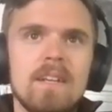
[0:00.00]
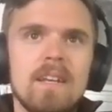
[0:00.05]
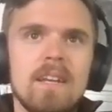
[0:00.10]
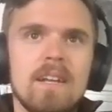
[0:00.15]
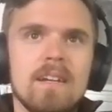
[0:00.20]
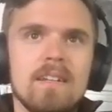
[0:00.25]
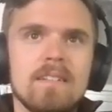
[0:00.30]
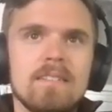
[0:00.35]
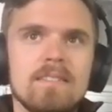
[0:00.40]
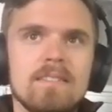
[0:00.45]

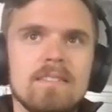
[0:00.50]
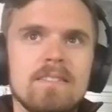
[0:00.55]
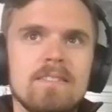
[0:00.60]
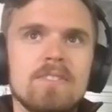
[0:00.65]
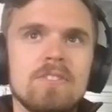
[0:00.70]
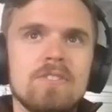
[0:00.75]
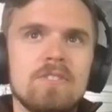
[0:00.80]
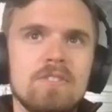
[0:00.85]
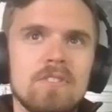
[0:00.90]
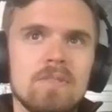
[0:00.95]
And
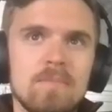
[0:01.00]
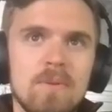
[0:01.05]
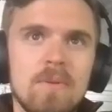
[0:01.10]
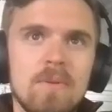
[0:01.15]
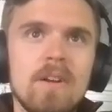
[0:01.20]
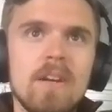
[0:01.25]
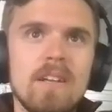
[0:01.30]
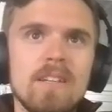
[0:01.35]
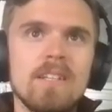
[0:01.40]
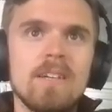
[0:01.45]
to your
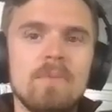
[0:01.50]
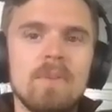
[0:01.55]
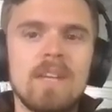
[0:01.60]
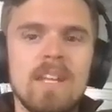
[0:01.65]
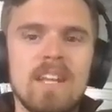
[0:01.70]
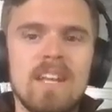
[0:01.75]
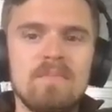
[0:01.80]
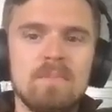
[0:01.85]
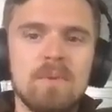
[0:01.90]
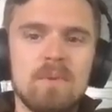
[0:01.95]
point that we
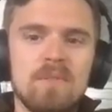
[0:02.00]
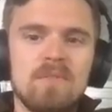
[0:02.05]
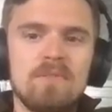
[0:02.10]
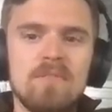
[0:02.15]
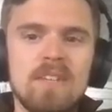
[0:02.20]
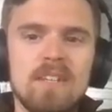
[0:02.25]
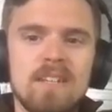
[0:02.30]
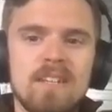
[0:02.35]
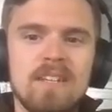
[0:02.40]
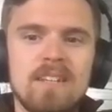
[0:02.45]
can have both
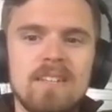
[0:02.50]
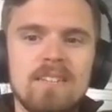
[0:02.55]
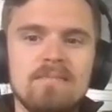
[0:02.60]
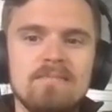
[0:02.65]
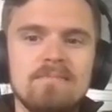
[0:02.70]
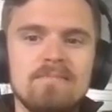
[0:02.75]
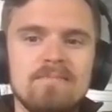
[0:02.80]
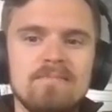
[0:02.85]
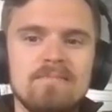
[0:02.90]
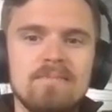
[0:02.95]
feet
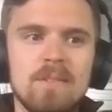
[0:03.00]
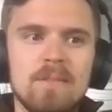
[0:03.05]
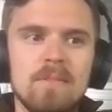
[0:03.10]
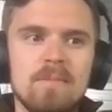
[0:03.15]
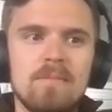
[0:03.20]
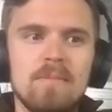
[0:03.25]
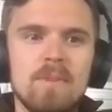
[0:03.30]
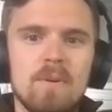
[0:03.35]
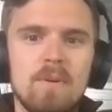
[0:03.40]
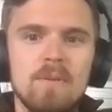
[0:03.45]
in,
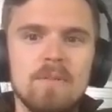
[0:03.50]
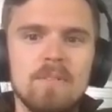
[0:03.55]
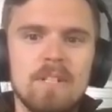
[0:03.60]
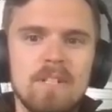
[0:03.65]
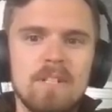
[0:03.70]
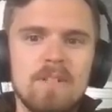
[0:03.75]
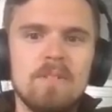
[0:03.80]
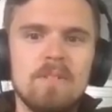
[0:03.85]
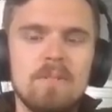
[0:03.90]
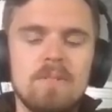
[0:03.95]
old
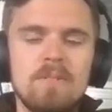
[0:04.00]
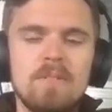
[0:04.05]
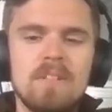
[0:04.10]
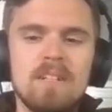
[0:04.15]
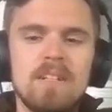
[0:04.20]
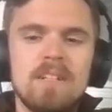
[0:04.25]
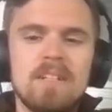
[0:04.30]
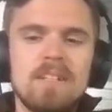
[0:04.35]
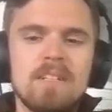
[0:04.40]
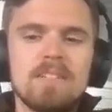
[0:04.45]
and new,
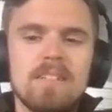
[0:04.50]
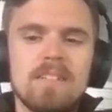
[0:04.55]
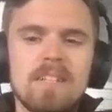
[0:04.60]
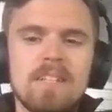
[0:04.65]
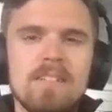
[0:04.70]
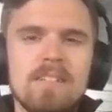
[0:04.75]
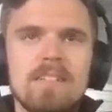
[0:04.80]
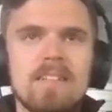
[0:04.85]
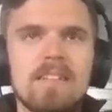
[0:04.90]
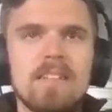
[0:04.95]
it's
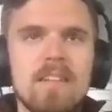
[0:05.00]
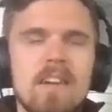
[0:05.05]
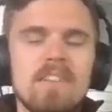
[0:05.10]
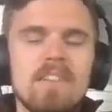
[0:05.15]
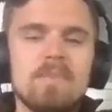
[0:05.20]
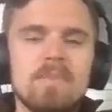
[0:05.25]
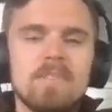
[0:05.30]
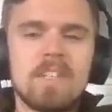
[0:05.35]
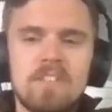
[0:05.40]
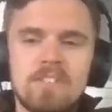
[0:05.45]
like the
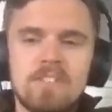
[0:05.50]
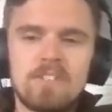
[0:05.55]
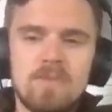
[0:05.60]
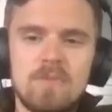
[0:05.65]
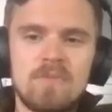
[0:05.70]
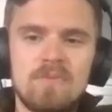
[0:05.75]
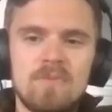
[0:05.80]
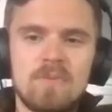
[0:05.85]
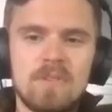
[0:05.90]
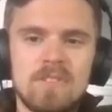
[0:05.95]
government's actually
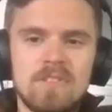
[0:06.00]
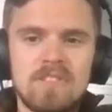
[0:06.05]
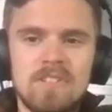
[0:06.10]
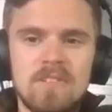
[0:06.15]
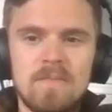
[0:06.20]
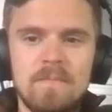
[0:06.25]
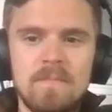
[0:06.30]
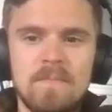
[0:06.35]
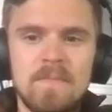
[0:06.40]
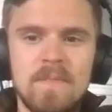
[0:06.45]
going to enforce
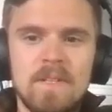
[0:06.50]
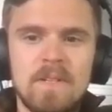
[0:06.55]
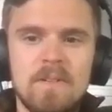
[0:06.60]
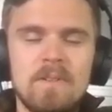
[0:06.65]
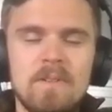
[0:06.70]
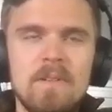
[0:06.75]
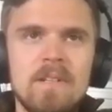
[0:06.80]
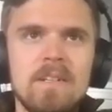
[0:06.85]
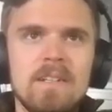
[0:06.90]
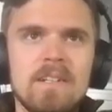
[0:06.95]
it,
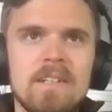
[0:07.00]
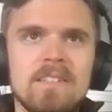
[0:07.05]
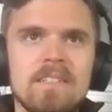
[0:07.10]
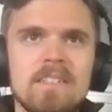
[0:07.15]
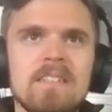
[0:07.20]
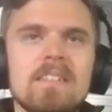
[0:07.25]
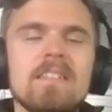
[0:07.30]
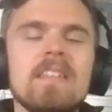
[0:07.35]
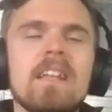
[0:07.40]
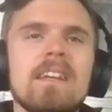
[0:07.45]

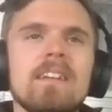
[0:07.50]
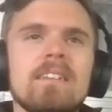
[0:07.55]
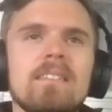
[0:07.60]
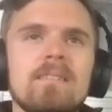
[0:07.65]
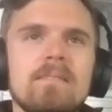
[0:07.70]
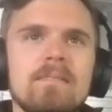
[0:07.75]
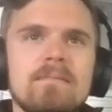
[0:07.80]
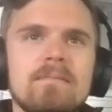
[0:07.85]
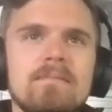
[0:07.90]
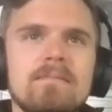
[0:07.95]
because like
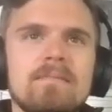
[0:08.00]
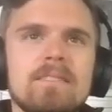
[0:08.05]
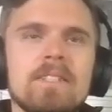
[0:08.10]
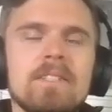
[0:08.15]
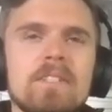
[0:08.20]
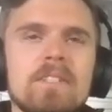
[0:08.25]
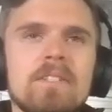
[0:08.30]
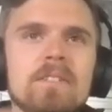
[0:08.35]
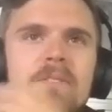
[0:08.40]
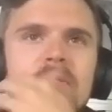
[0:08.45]

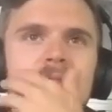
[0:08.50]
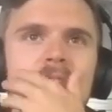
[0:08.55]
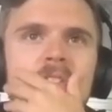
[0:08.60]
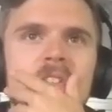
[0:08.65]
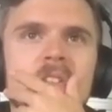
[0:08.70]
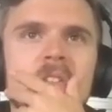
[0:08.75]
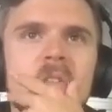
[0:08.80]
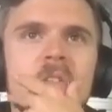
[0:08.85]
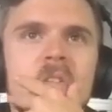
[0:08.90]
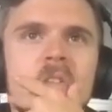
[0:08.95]
to
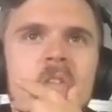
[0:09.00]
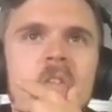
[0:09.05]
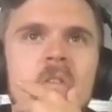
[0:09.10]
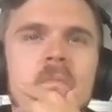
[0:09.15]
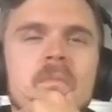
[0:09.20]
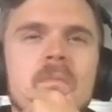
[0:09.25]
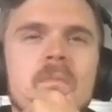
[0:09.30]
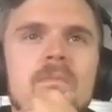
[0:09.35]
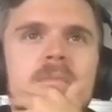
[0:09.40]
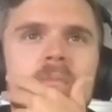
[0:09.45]
use
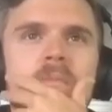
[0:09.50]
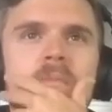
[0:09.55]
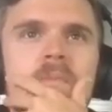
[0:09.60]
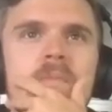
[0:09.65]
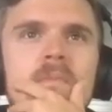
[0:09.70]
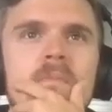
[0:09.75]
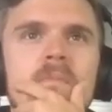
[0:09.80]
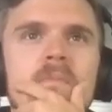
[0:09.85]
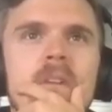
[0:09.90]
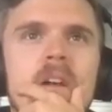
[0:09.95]
your
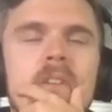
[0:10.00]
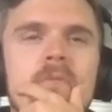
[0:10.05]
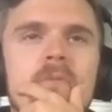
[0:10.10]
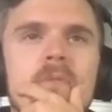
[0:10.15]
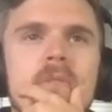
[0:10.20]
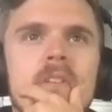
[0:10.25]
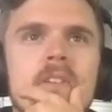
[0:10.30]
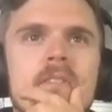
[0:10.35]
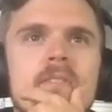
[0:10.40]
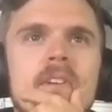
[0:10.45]

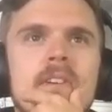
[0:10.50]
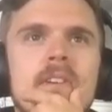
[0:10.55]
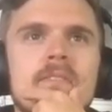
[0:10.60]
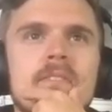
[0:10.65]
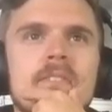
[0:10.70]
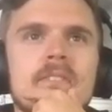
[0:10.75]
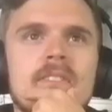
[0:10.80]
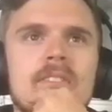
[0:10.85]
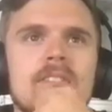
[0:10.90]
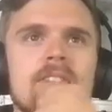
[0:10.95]
metaphor there of
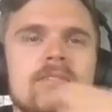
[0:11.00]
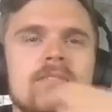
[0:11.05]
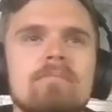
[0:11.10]
having,